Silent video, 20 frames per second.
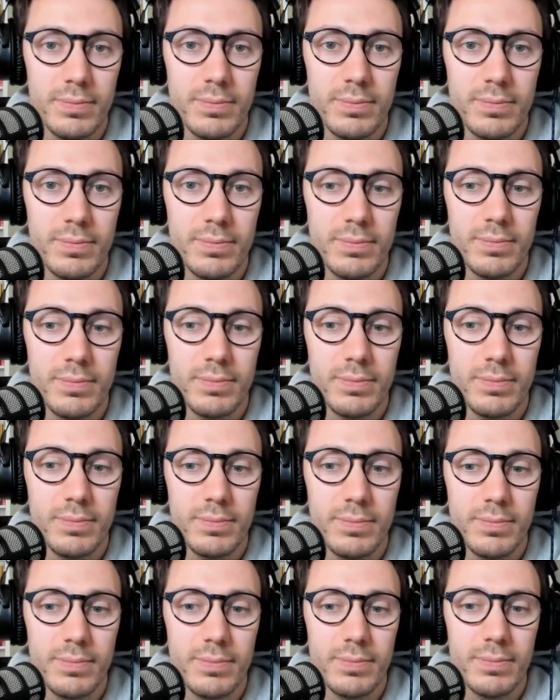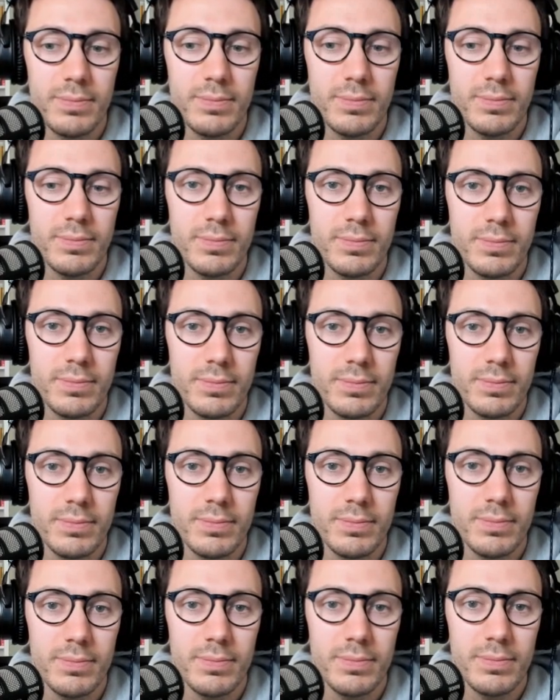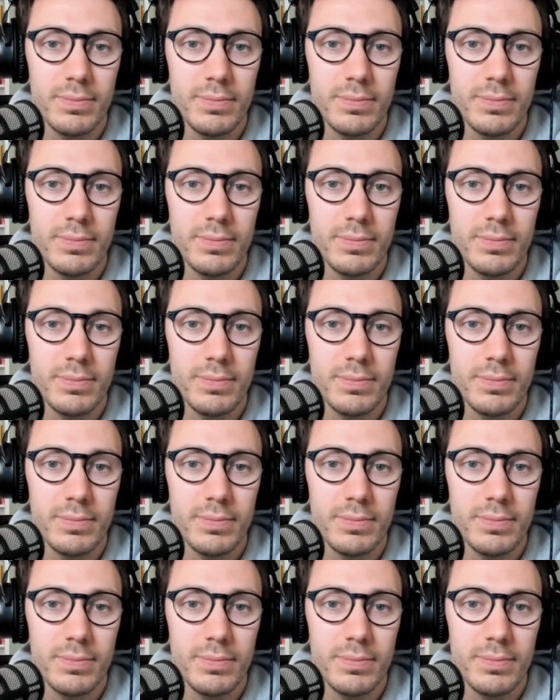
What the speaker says: The person shown says nothing.